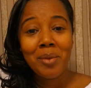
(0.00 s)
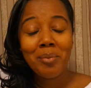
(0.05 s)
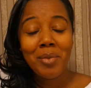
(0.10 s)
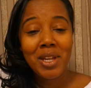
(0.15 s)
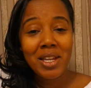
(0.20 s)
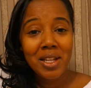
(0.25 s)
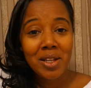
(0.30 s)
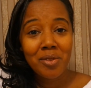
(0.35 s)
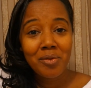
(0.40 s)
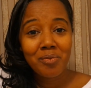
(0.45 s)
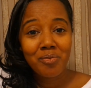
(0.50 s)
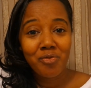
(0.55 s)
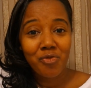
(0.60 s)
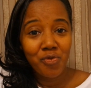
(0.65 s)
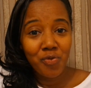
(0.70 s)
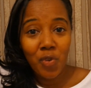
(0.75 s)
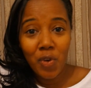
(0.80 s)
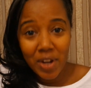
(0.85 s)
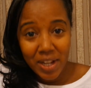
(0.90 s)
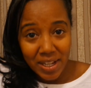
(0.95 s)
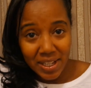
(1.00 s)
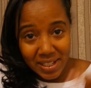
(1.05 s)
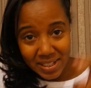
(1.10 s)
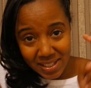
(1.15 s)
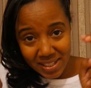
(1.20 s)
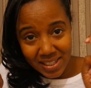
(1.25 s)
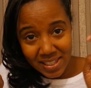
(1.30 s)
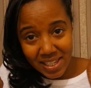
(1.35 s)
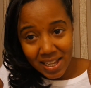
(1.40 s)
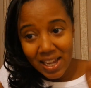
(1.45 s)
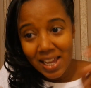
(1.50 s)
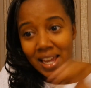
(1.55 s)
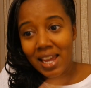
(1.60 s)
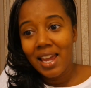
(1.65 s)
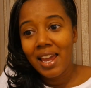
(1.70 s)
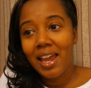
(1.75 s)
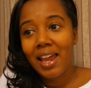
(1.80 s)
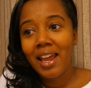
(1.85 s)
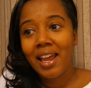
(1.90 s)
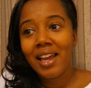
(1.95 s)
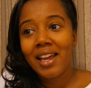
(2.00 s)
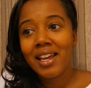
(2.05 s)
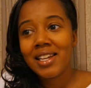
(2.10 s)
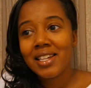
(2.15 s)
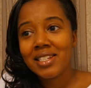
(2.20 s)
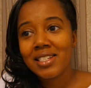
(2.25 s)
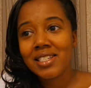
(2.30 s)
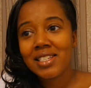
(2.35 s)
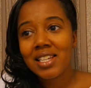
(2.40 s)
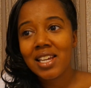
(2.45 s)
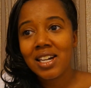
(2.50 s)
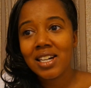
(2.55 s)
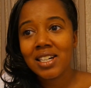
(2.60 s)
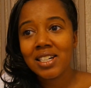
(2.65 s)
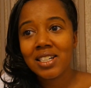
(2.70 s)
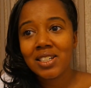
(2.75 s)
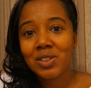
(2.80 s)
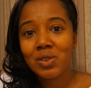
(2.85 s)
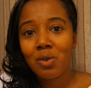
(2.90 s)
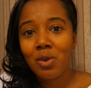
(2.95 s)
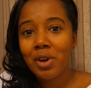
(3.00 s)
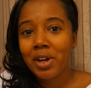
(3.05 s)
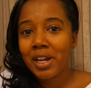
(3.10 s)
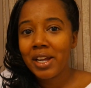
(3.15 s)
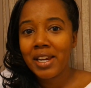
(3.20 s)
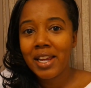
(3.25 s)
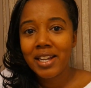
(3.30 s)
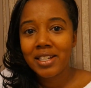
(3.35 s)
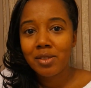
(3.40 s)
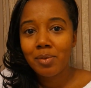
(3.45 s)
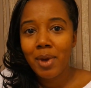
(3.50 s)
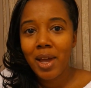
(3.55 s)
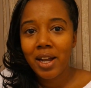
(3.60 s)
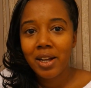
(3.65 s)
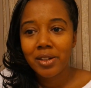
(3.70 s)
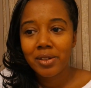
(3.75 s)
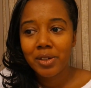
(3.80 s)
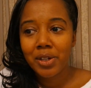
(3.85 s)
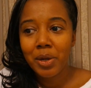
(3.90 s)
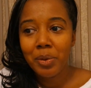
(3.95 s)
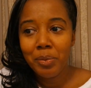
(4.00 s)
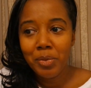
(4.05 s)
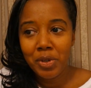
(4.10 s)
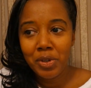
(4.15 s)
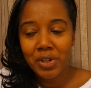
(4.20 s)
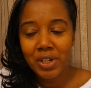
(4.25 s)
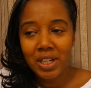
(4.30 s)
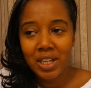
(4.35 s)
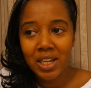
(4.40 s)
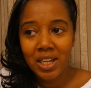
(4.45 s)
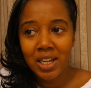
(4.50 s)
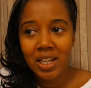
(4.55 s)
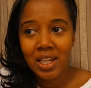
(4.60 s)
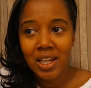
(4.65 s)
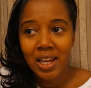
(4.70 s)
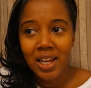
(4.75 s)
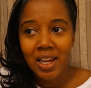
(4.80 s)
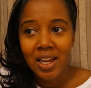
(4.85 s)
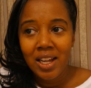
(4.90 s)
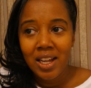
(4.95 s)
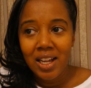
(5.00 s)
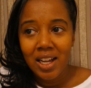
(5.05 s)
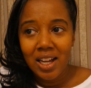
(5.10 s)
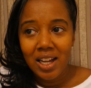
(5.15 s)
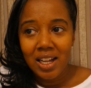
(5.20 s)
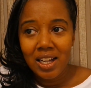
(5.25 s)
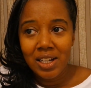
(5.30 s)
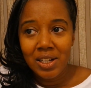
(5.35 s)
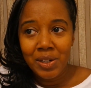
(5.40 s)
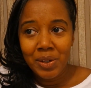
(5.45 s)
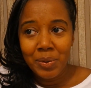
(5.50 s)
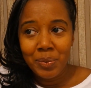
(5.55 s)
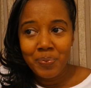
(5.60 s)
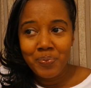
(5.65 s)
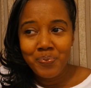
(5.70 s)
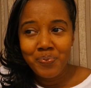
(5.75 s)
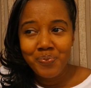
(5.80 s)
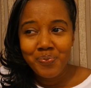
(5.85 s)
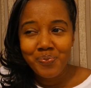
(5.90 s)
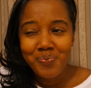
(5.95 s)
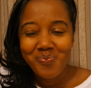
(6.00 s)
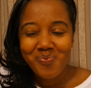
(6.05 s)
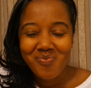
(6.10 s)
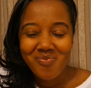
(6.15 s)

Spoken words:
meeting friends and growing an expat community. I'm